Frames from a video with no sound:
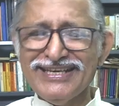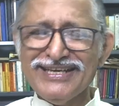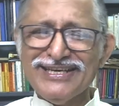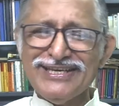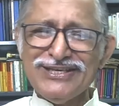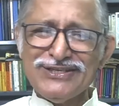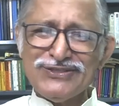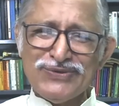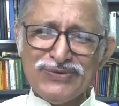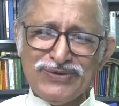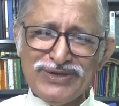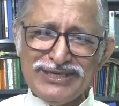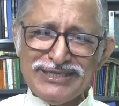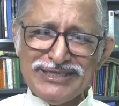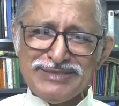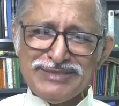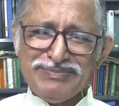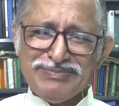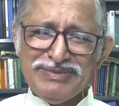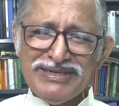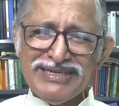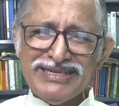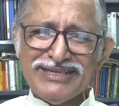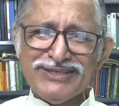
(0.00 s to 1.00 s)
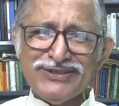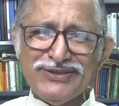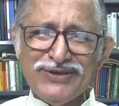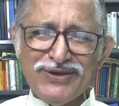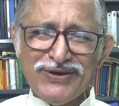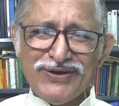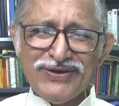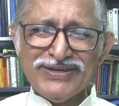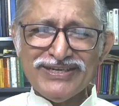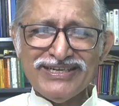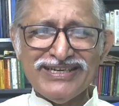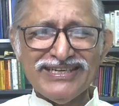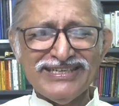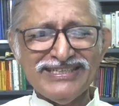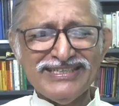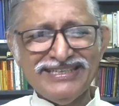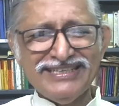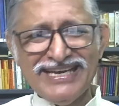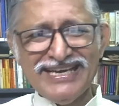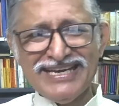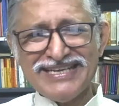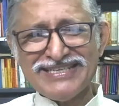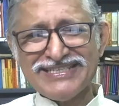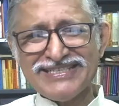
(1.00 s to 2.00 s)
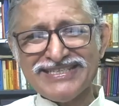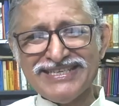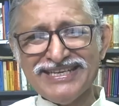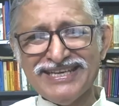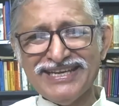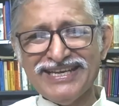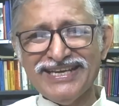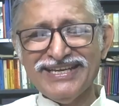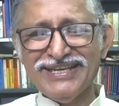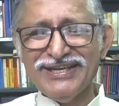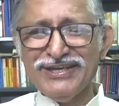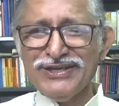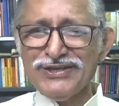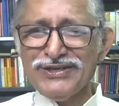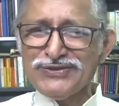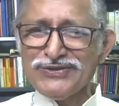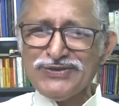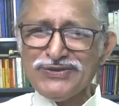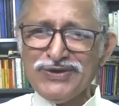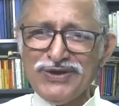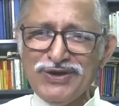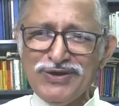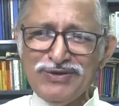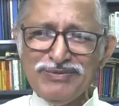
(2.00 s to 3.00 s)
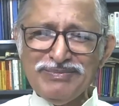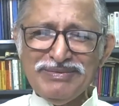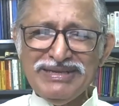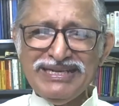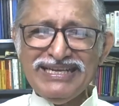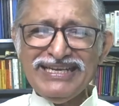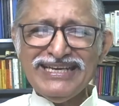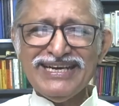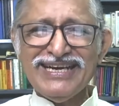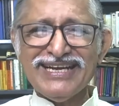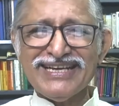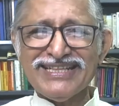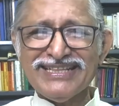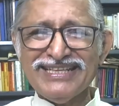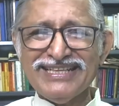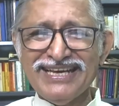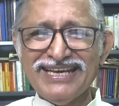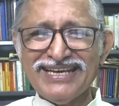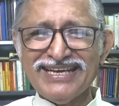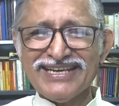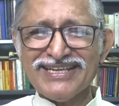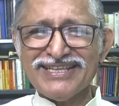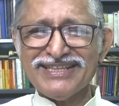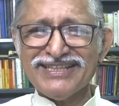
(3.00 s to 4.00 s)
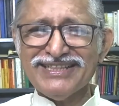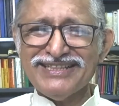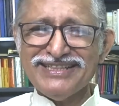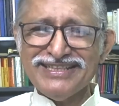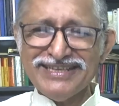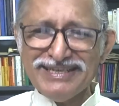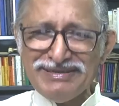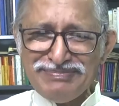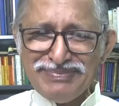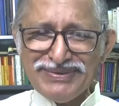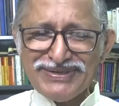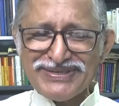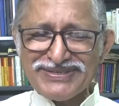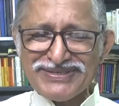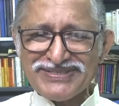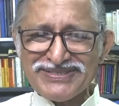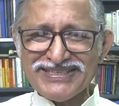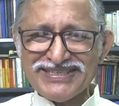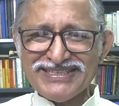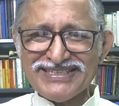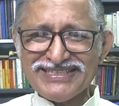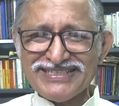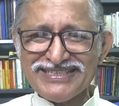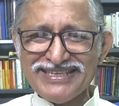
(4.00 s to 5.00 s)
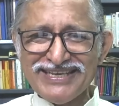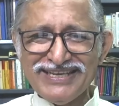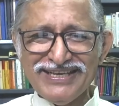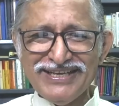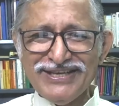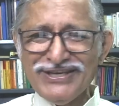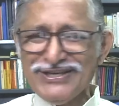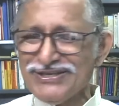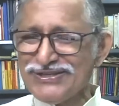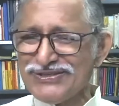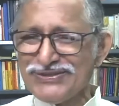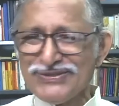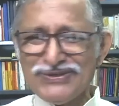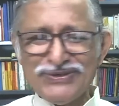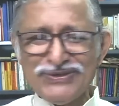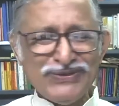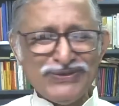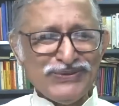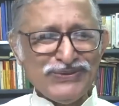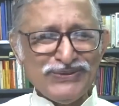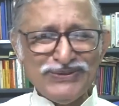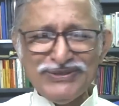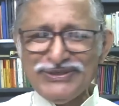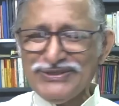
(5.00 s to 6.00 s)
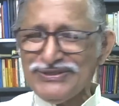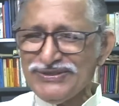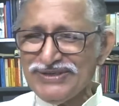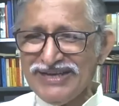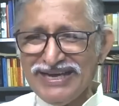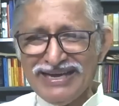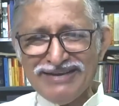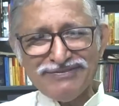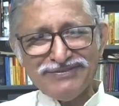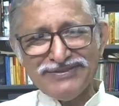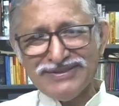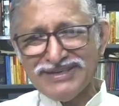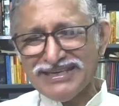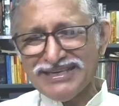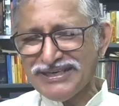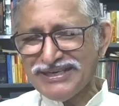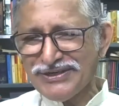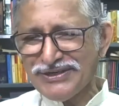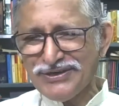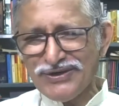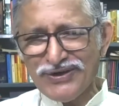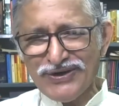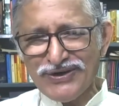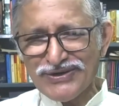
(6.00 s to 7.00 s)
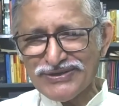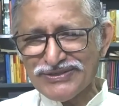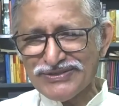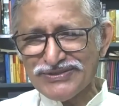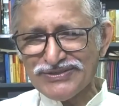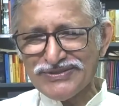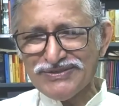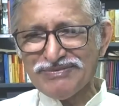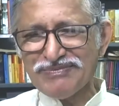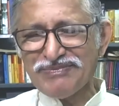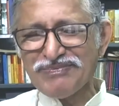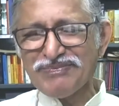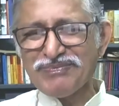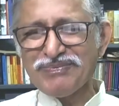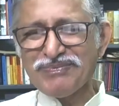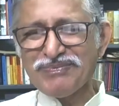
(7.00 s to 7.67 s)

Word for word: Is Holy Spirit God? Yes. So how many are there? Three persons. So don't you have three gods?